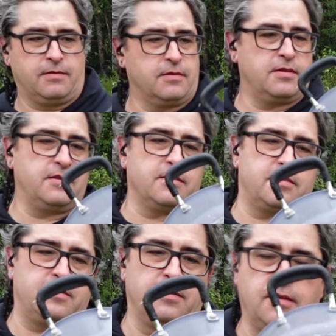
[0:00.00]

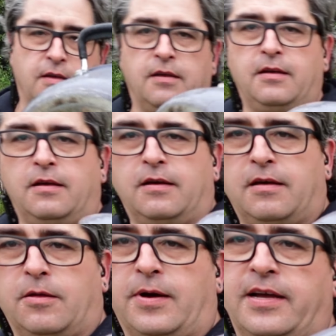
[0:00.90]
because
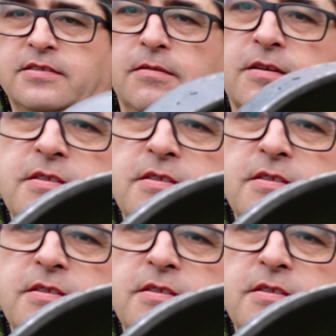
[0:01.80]
otherwise it looks